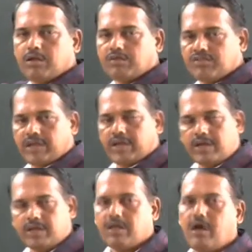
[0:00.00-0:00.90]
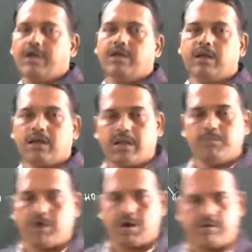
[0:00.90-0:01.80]
See, entire name
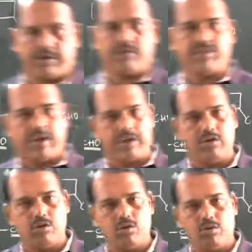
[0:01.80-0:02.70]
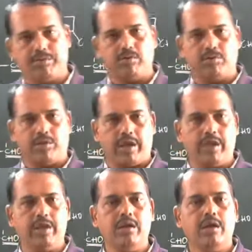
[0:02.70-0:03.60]
we have write
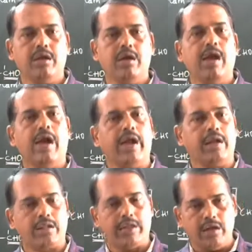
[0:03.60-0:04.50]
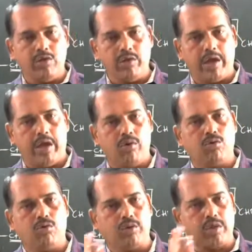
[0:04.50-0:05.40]
cyclobutane, and then we have
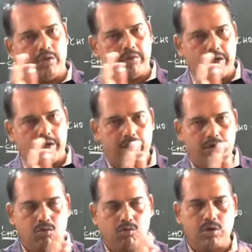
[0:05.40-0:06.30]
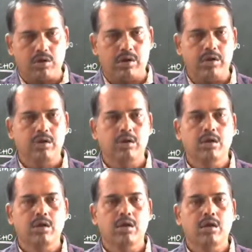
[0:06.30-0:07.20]
to give a word
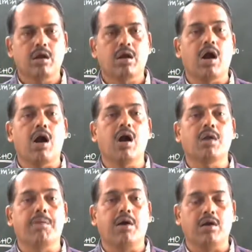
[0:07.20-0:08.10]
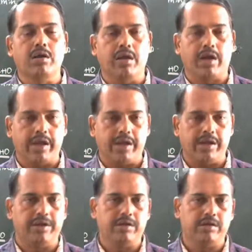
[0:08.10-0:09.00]
carbaldehyde,
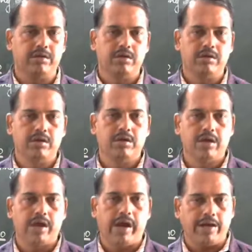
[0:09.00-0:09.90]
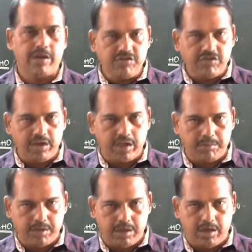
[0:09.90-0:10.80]
and its
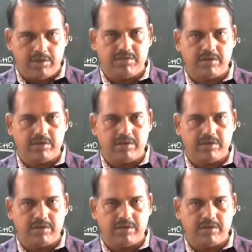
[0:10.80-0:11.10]
name is